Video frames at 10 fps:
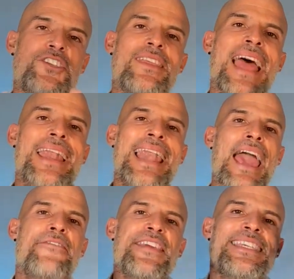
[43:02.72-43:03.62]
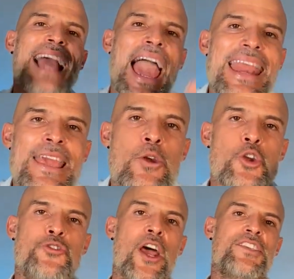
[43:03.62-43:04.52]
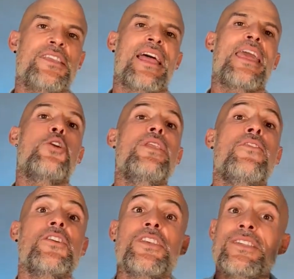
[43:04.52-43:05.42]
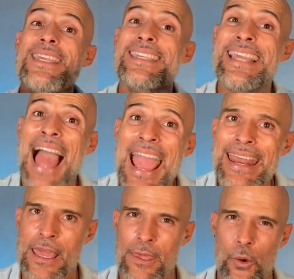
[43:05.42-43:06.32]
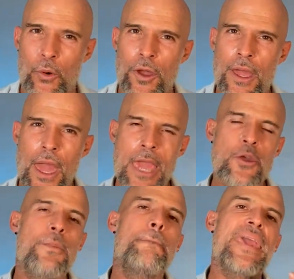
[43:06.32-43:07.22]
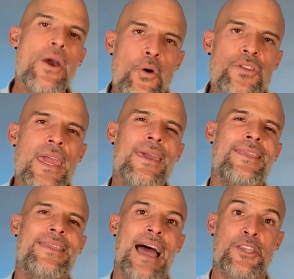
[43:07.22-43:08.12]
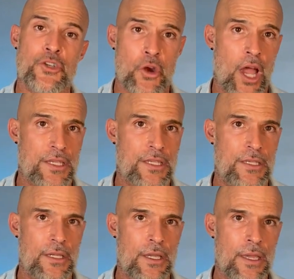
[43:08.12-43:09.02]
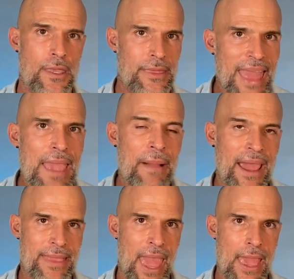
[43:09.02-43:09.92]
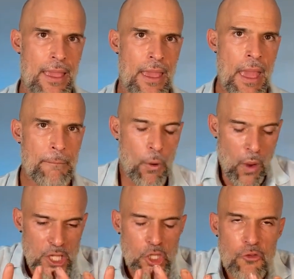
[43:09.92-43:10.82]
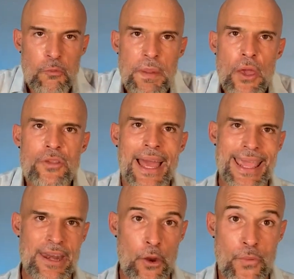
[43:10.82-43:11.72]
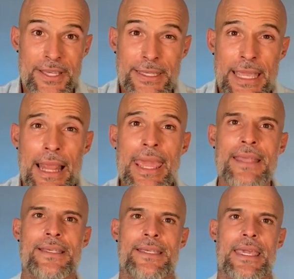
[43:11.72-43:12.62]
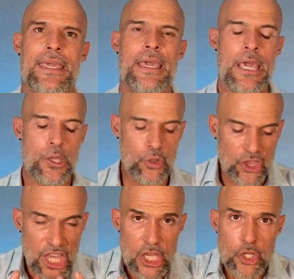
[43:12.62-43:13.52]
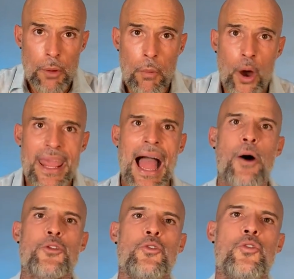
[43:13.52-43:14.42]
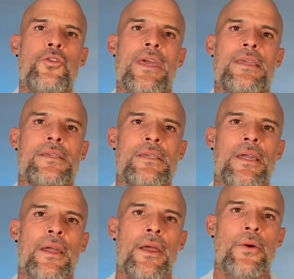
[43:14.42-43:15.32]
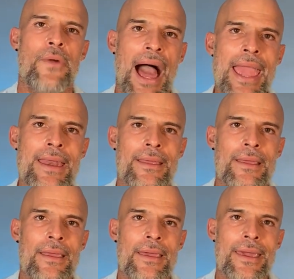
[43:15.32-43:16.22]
trusting that life is guiding you. You're trusting that the universe is guiding you. And you're building that trust day by day. But once you've built that inner resiliency, you teach your body how to do this, right?